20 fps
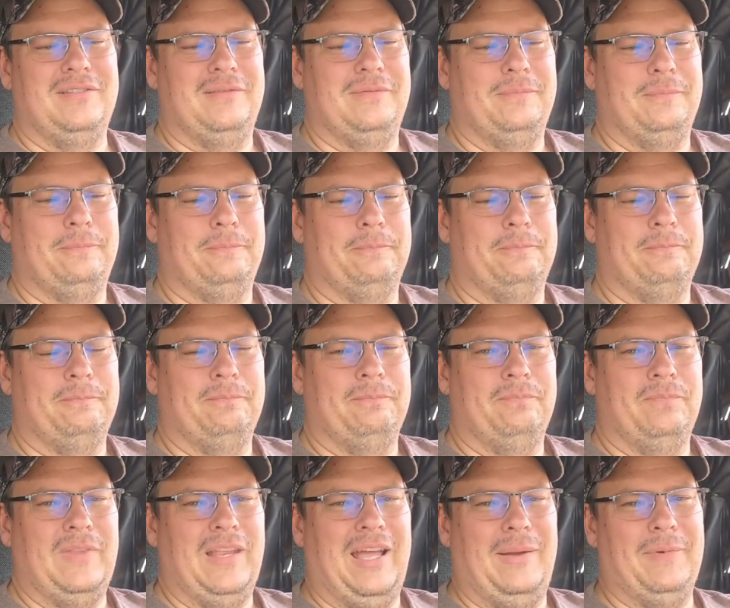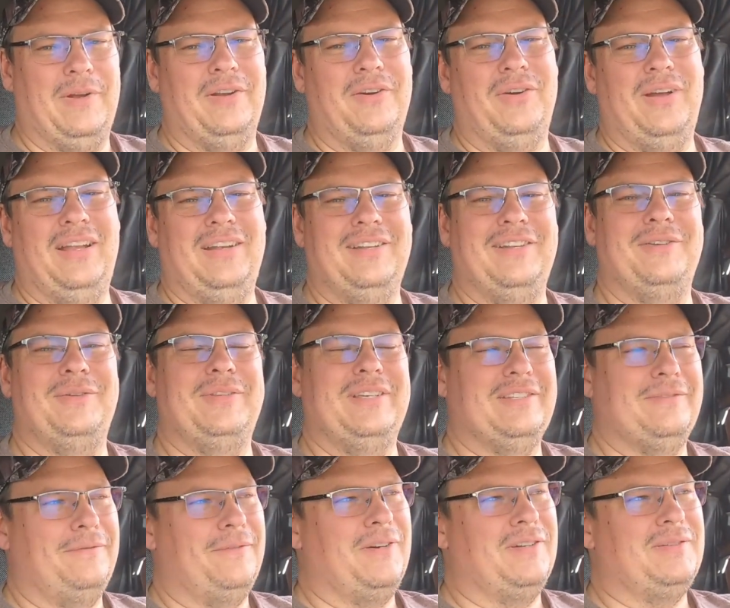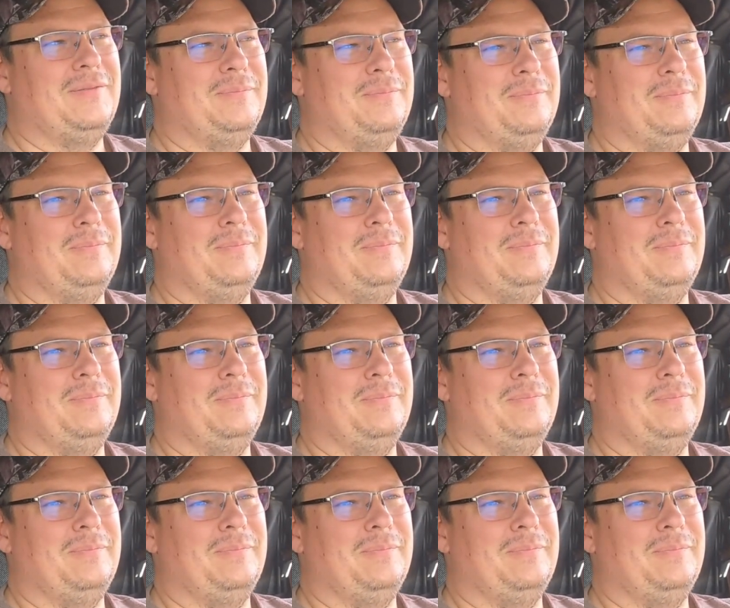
I'm gonna go ahead and do this first,